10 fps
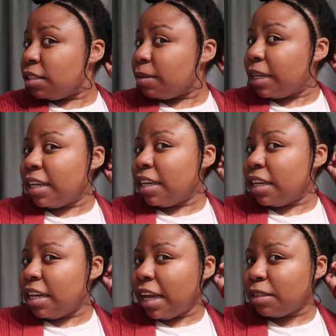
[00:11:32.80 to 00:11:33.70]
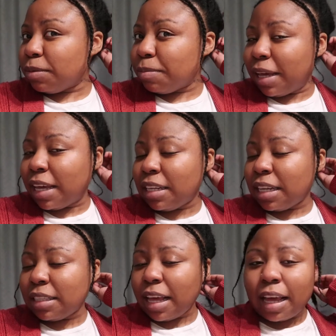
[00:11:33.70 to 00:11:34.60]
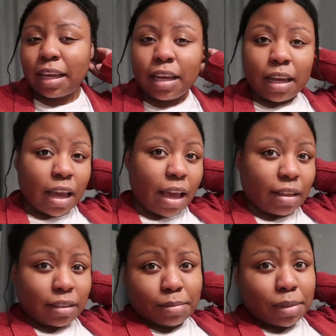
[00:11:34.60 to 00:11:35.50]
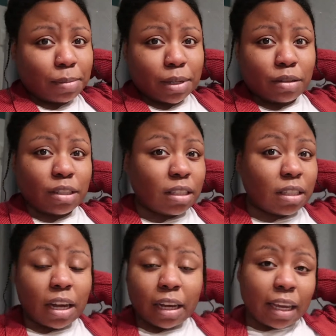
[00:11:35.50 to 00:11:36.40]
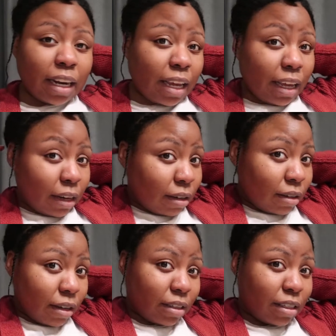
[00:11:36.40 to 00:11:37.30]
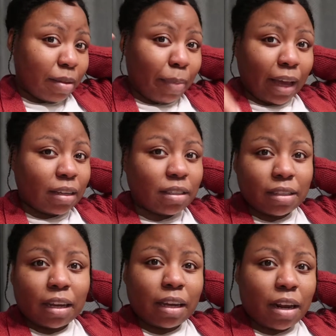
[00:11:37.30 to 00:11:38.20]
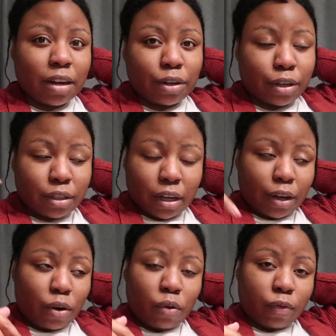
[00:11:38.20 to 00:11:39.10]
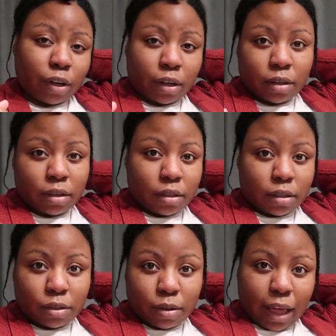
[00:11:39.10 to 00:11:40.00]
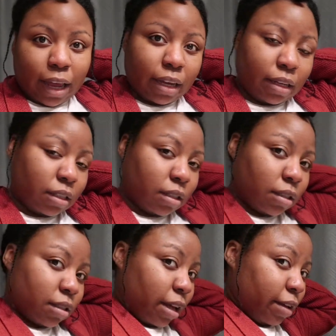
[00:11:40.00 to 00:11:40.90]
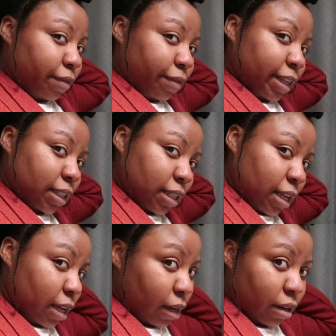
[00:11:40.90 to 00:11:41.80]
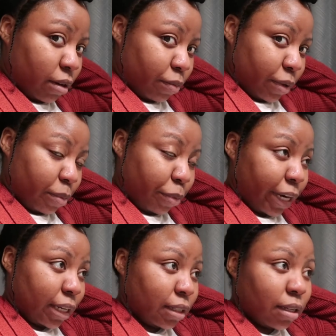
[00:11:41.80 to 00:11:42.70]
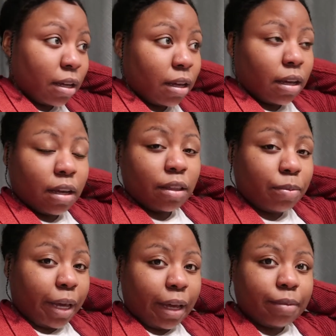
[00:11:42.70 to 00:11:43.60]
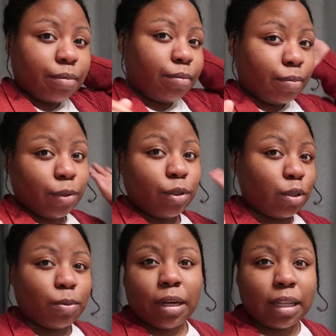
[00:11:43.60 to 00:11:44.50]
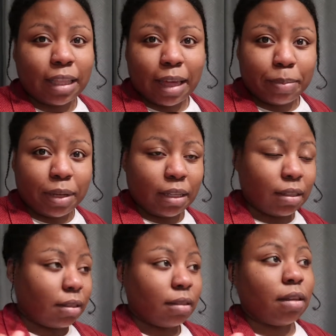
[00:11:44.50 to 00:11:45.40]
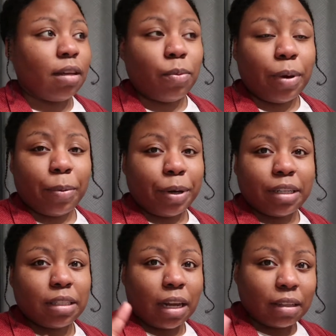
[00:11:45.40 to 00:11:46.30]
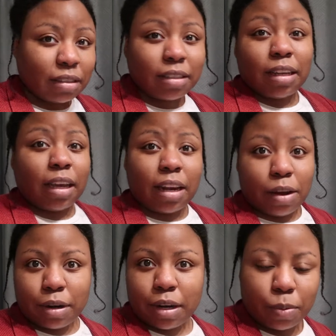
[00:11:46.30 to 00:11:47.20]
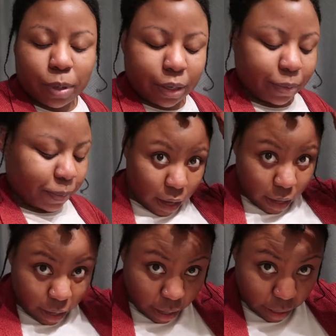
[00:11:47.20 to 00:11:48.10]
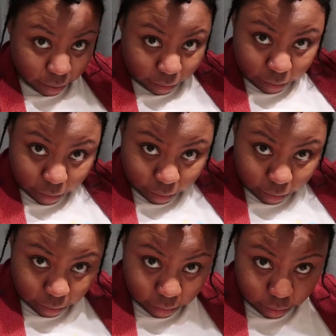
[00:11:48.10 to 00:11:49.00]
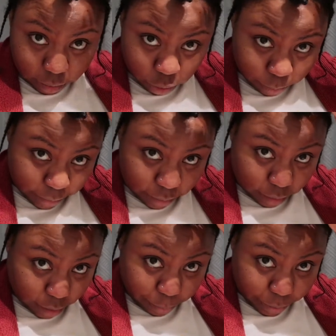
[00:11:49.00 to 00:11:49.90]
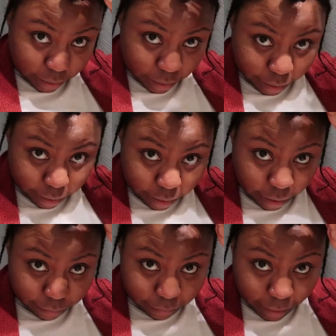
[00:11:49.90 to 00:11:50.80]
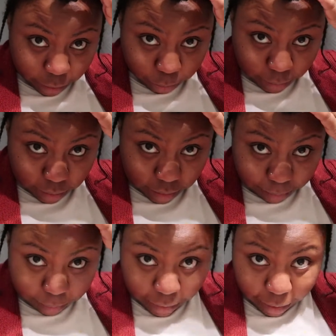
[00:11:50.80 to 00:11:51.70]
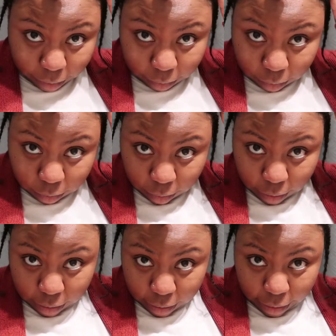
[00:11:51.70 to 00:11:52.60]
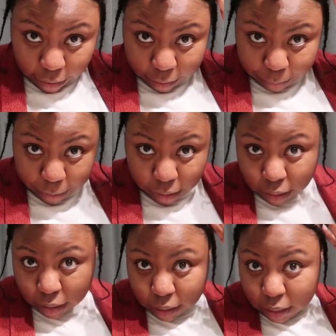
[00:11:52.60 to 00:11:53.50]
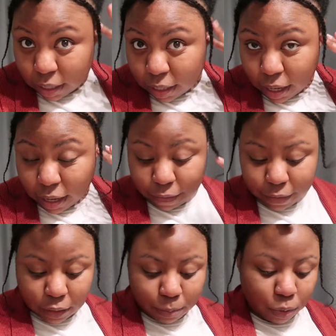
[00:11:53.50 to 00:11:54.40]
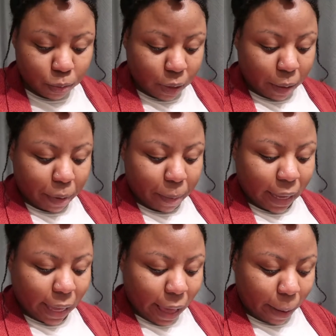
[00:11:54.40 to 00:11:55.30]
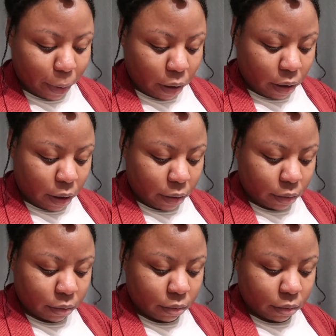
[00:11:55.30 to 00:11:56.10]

so it can connect with my head like that. And then sometimes I'll just tuck it in into the back, just tuck it under or tuck it over so that it just like fits in with the braids. Either way, you just want to lay that piece in a way where it's not sticking out anywhere. And I undid the twists up here. I flat twisted them down so that they could be kind of visible when I put my cap on.